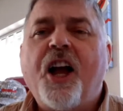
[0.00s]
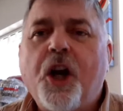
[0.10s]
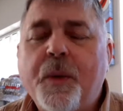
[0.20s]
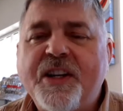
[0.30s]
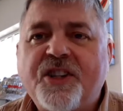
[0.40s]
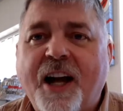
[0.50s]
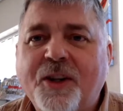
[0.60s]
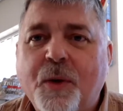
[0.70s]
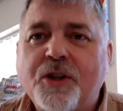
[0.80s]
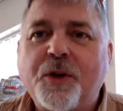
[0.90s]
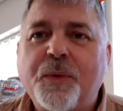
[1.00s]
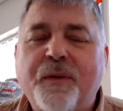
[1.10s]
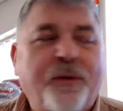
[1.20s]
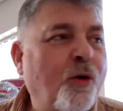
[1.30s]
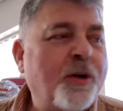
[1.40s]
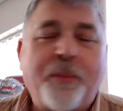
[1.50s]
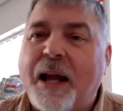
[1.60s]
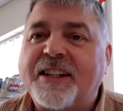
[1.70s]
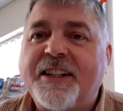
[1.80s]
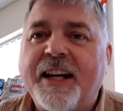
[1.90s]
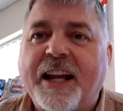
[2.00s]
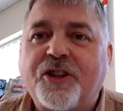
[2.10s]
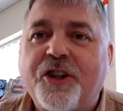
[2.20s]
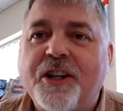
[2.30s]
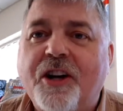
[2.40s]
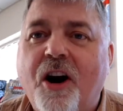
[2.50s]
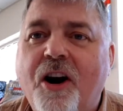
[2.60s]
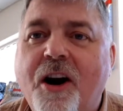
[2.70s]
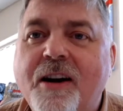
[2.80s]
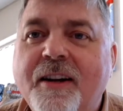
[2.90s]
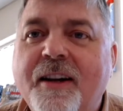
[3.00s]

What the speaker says: Who in Sandwell's going to afford a blasted electric car?